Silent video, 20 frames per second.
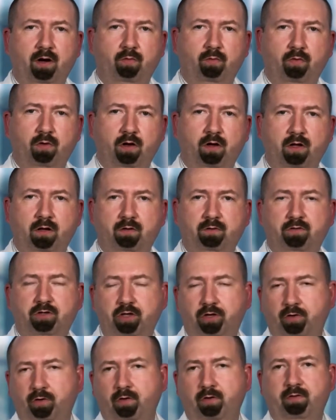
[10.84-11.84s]
1,
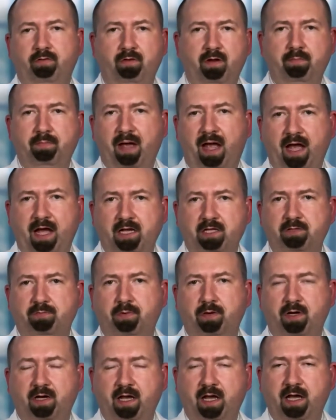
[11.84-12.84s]
2, or 3 pads
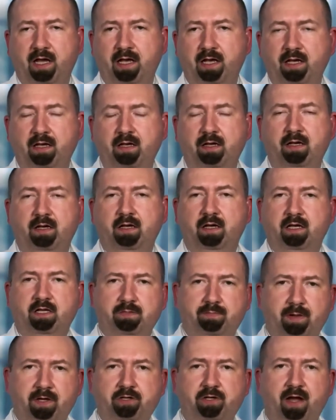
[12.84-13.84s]
per day,
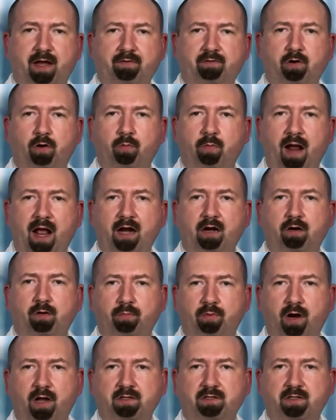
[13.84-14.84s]
especially after a radical
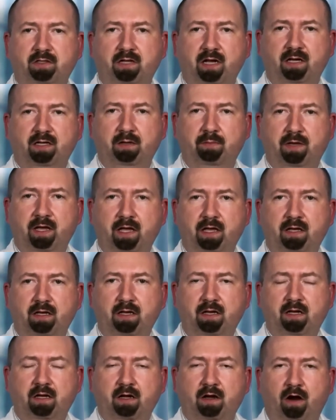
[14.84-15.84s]
prostatectomy,
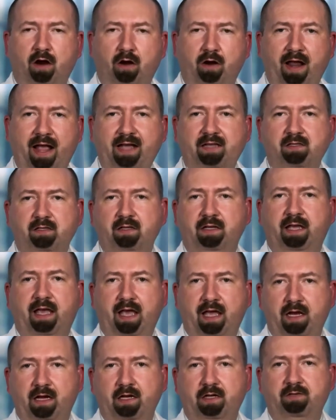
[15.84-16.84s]
are excellent
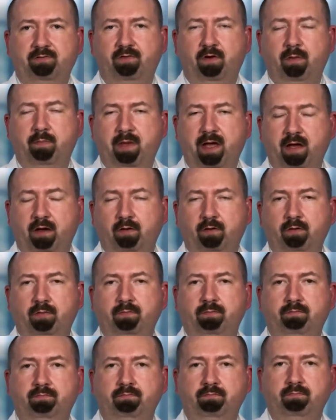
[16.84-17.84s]
candidates for a
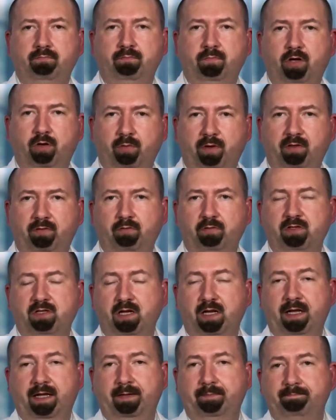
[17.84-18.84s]
male urethral
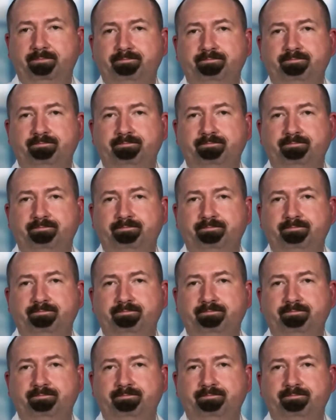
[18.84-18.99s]
sling.